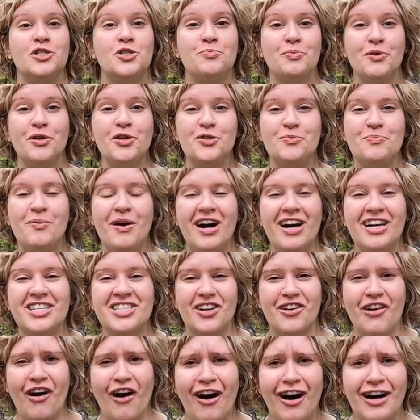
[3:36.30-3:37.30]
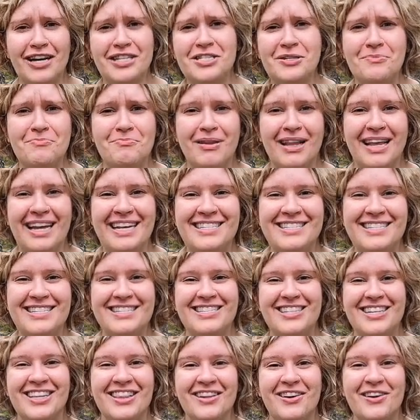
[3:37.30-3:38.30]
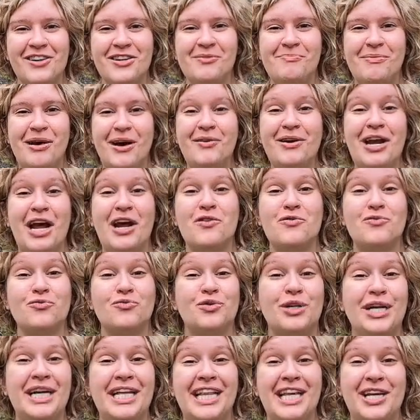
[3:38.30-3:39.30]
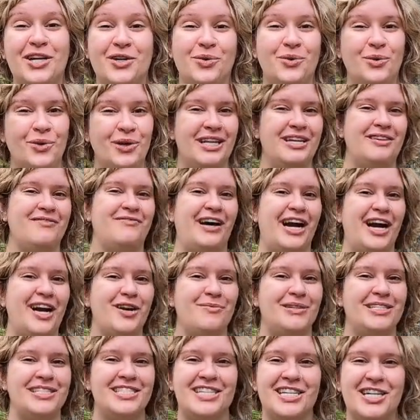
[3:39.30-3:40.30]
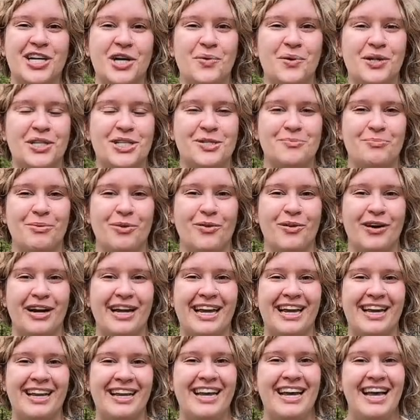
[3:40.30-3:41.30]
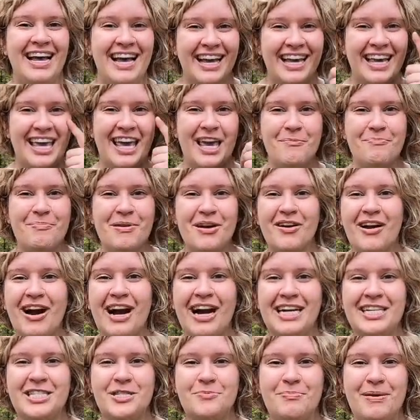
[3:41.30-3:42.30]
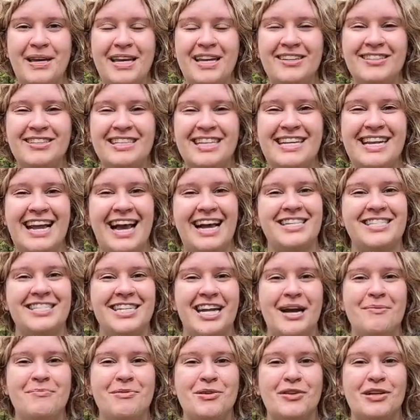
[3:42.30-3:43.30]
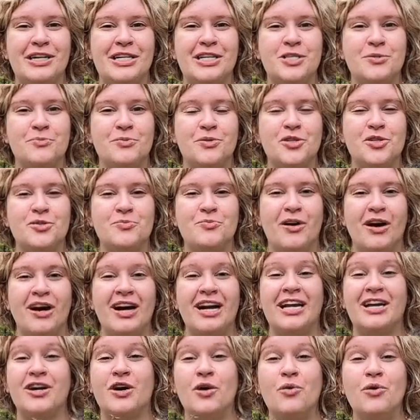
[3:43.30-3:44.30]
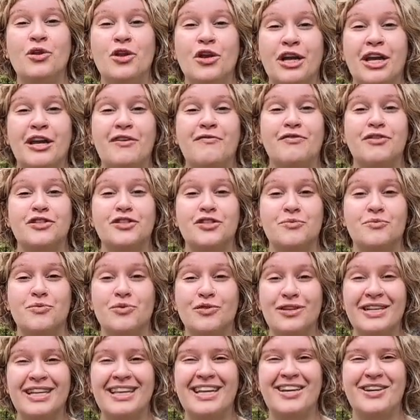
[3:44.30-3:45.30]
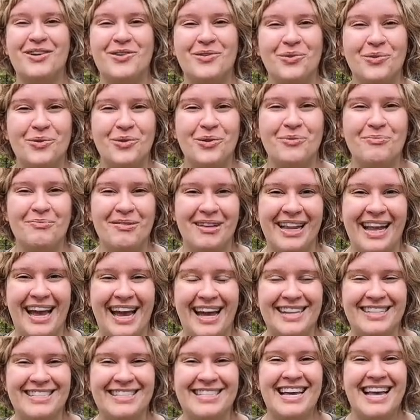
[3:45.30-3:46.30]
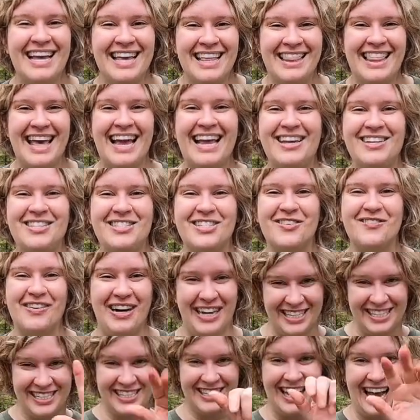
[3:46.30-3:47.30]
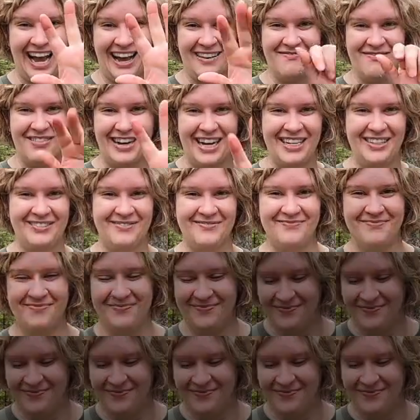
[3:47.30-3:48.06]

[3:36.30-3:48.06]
Spruce bogs are awesome places to learn about and really cool environments to go exploring in. Keep your eyes peeled the next time you're in a spruce bog and go looking for some really cool plants. Thank you so much. Have fun.